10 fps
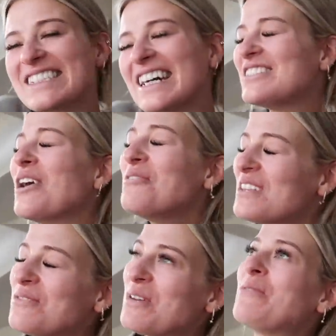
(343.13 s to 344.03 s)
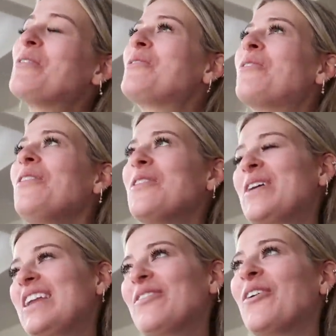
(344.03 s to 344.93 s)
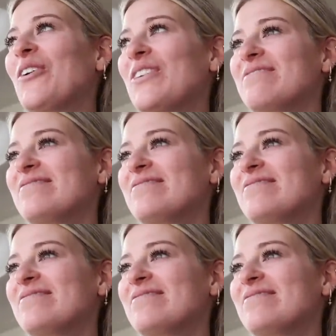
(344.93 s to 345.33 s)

I don't think people would want them anymore.